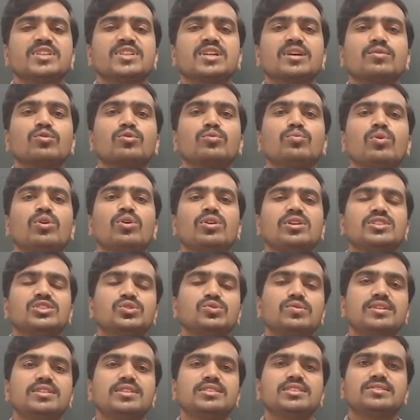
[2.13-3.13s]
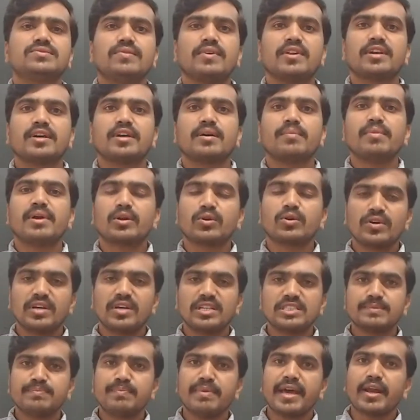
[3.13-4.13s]
Good morning, students. Welcome back to
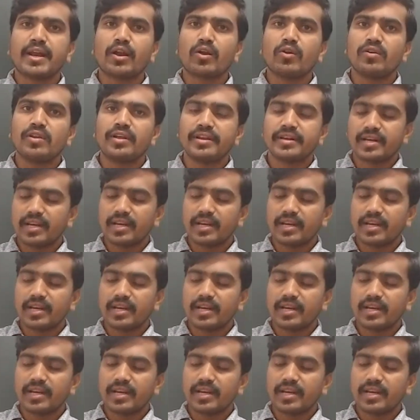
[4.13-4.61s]
SBR online